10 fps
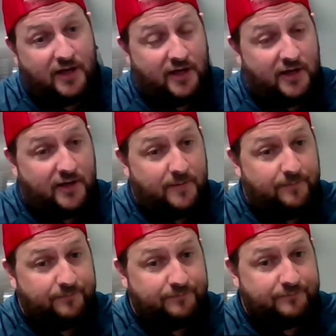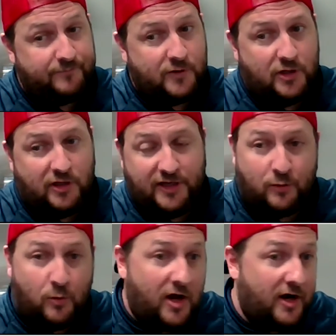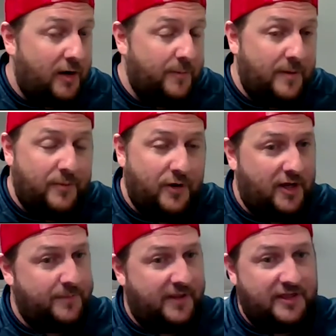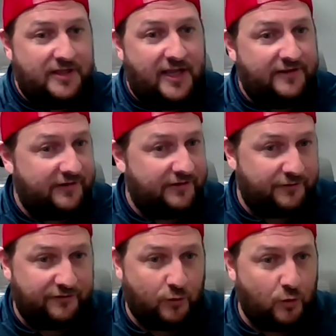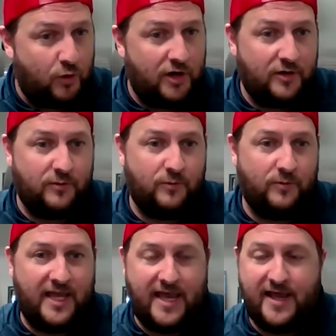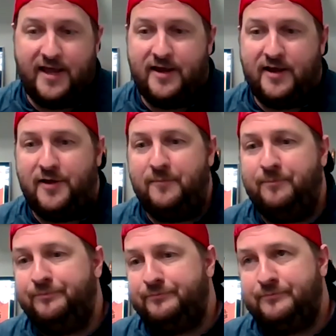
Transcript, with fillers: um, clearwater been put up in the nicest resort we had um,